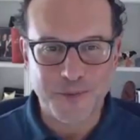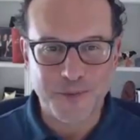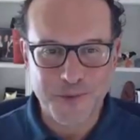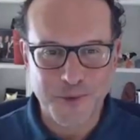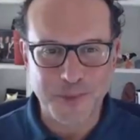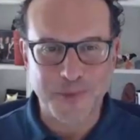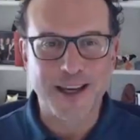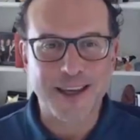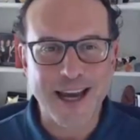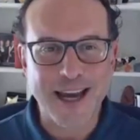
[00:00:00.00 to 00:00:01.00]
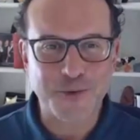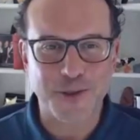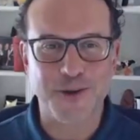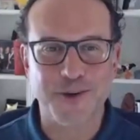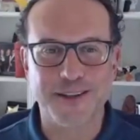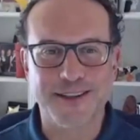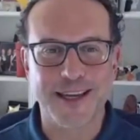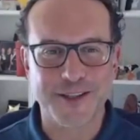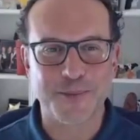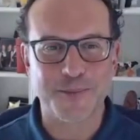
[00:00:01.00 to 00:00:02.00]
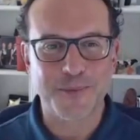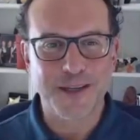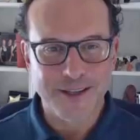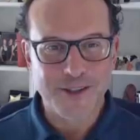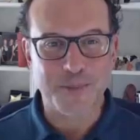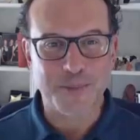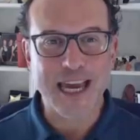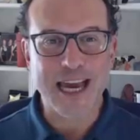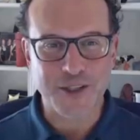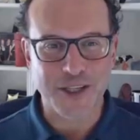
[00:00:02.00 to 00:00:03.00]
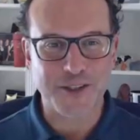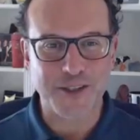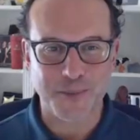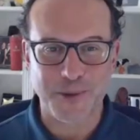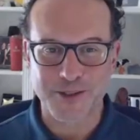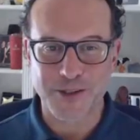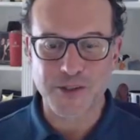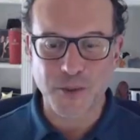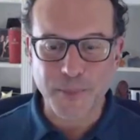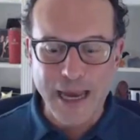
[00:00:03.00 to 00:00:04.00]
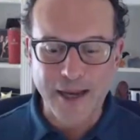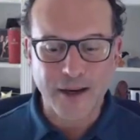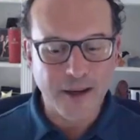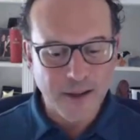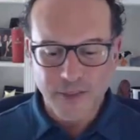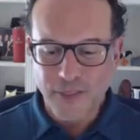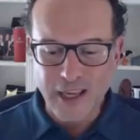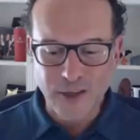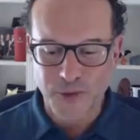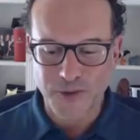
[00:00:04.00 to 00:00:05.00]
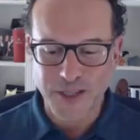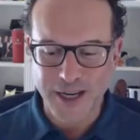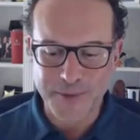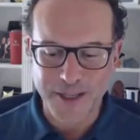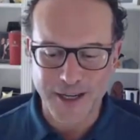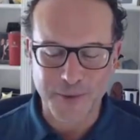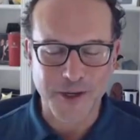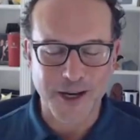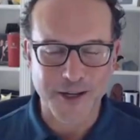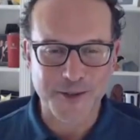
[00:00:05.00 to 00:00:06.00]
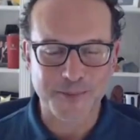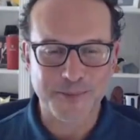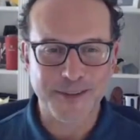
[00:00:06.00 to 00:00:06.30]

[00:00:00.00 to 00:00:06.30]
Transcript: streamline cash flow and get some cash into your business. So, Matt, thanks for your time today. It was awesome.